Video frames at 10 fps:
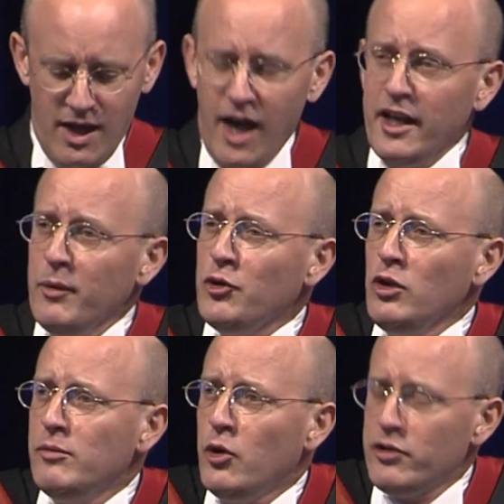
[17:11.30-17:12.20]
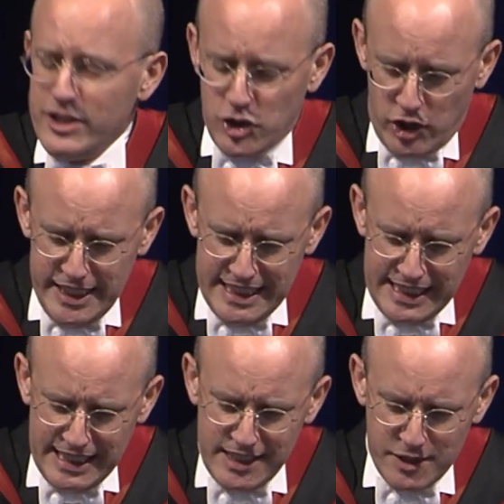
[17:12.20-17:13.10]
And I was all the more
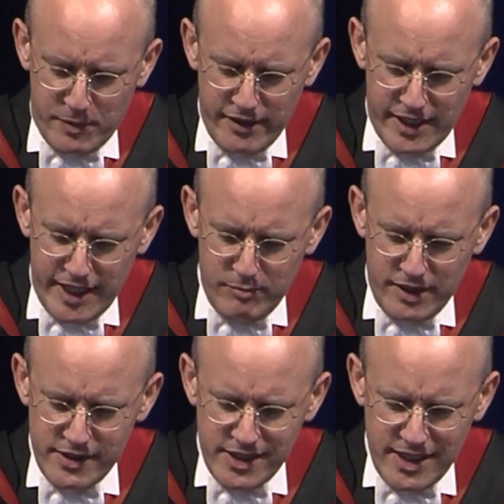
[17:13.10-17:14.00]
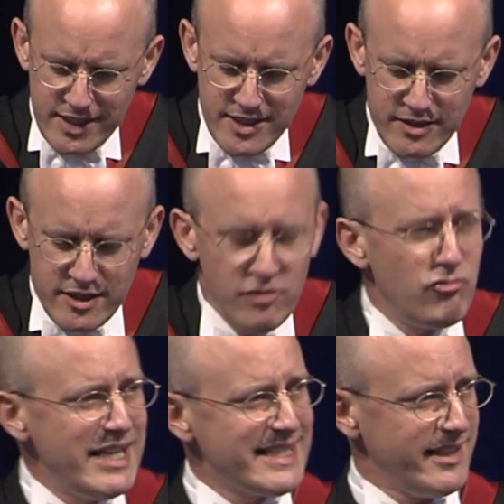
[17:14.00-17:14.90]
intrigued by the name because it had a certain
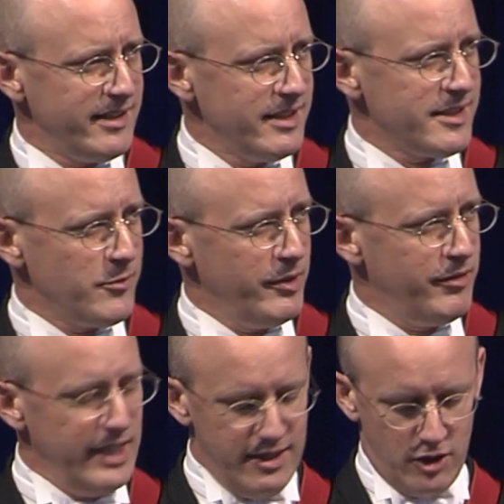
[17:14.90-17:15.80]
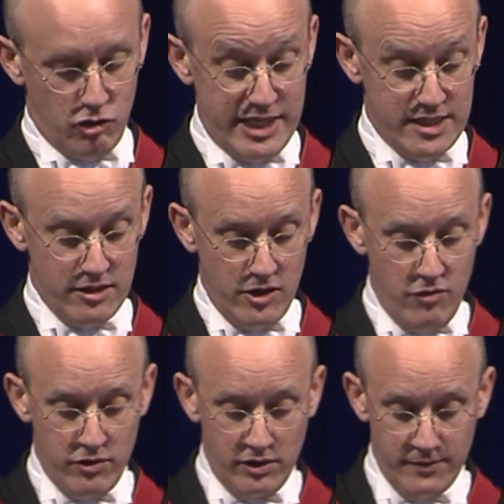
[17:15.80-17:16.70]
resonance with the great
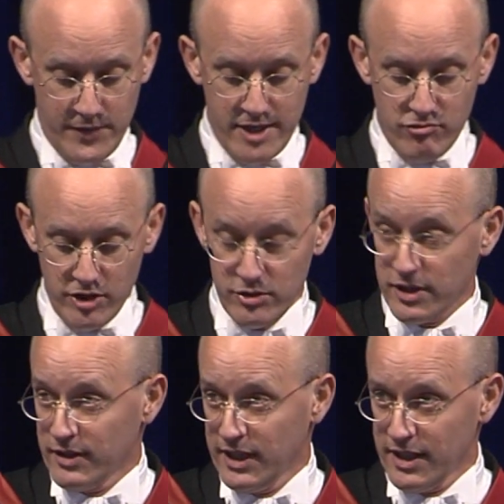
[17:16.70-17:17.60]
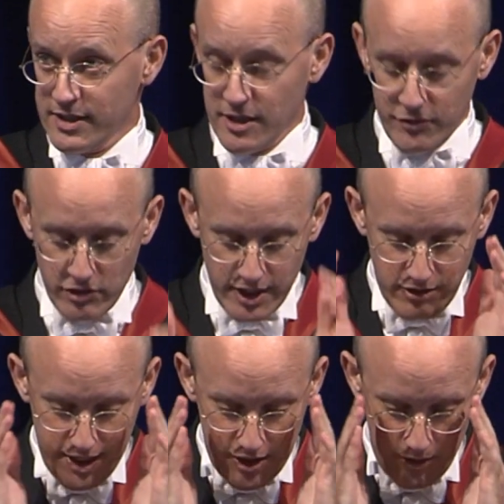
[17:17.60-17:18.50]
novel I wrote in the years after I
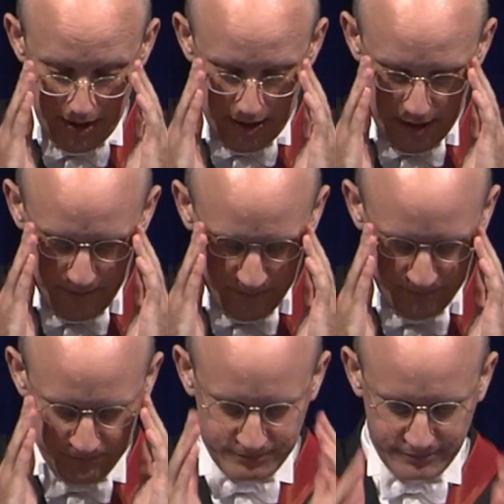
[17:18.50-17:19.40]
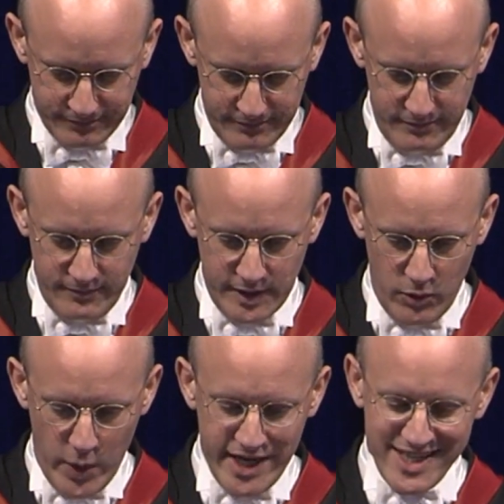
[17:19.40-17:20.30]
graduated
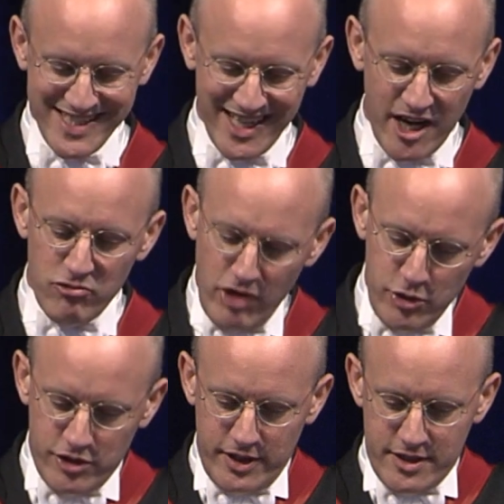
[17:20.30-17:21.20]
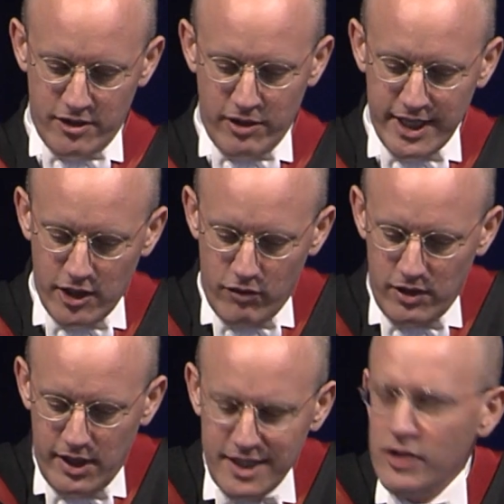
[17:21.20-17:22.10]
when I say I wrote this great
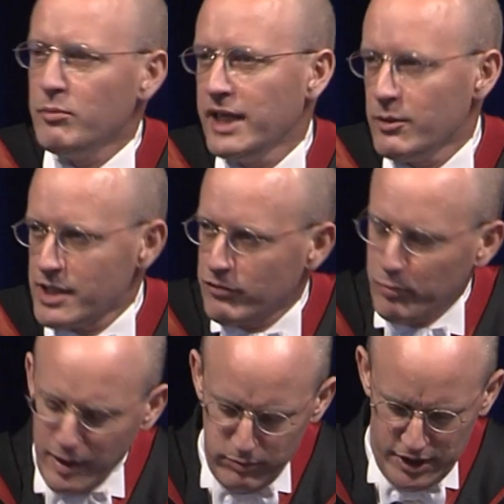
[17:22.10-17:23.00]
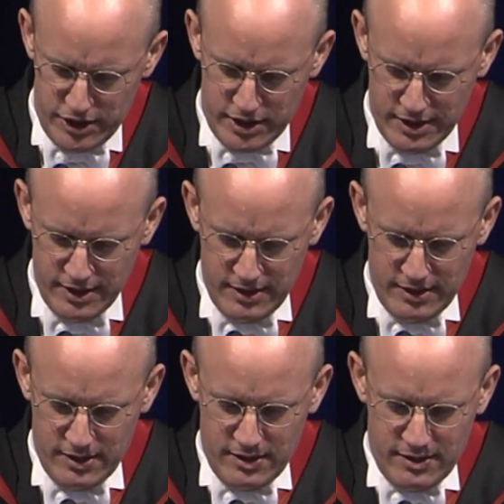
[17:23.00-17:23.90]
novel, I don't mean it was ever published,
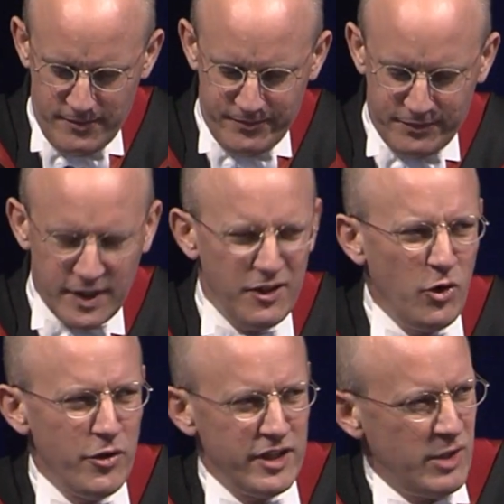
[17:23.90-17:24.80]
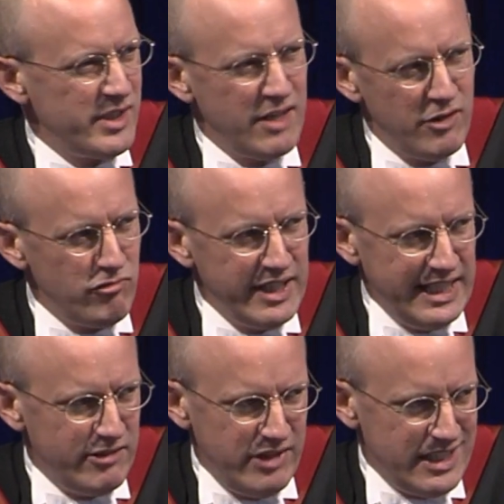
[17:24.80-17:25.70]
nor that it was ever
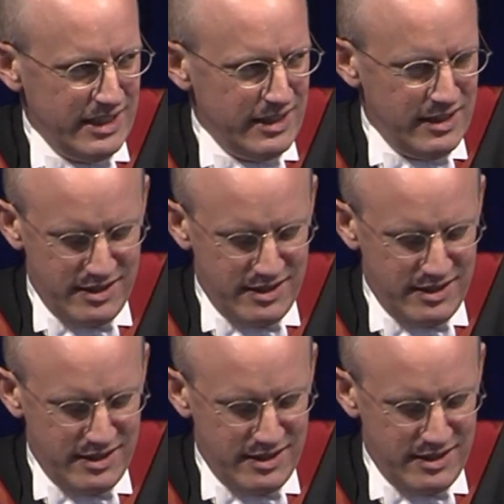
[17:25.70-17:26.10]
really written,